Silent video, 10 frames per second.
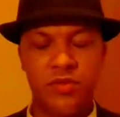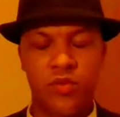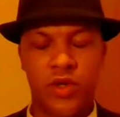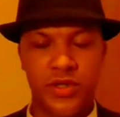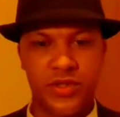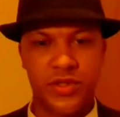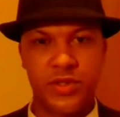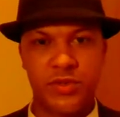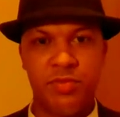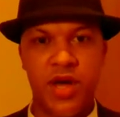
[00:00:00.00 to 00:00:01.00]
was
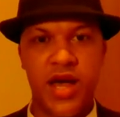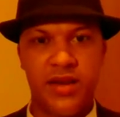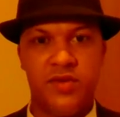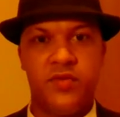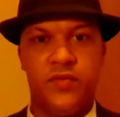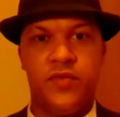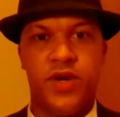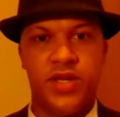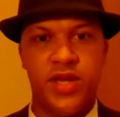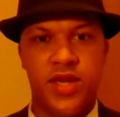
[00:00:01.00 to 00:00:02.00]
spot
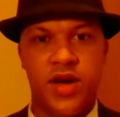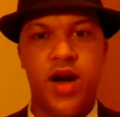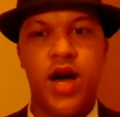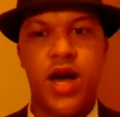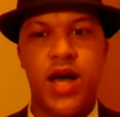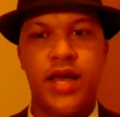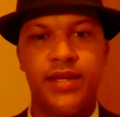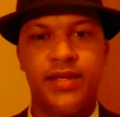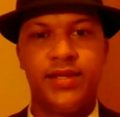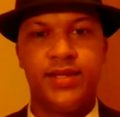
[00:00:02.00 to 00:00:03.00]
fucking on.
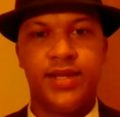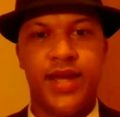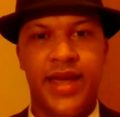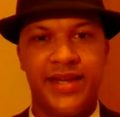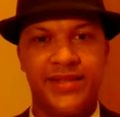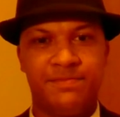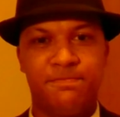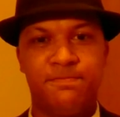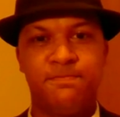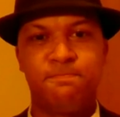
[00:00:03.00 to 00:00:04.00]
And
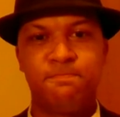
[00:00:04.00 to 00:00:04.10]
I'm